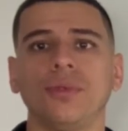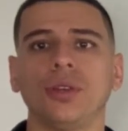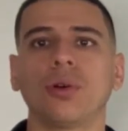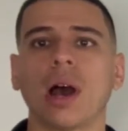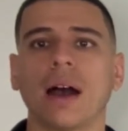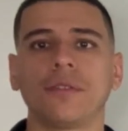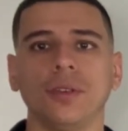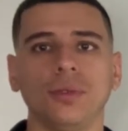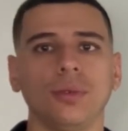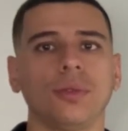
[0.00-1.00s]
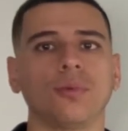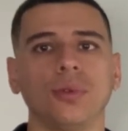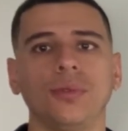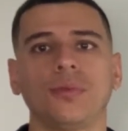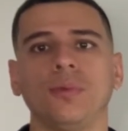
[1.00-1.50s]
You don't have to do the
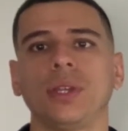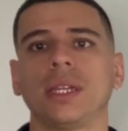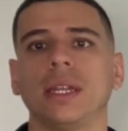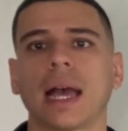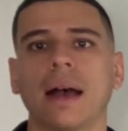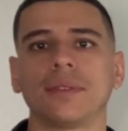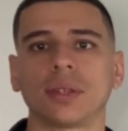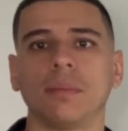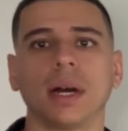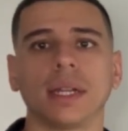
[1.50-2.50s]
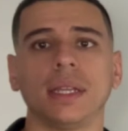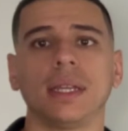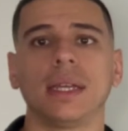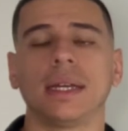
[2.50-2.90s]
roof. You can have somebody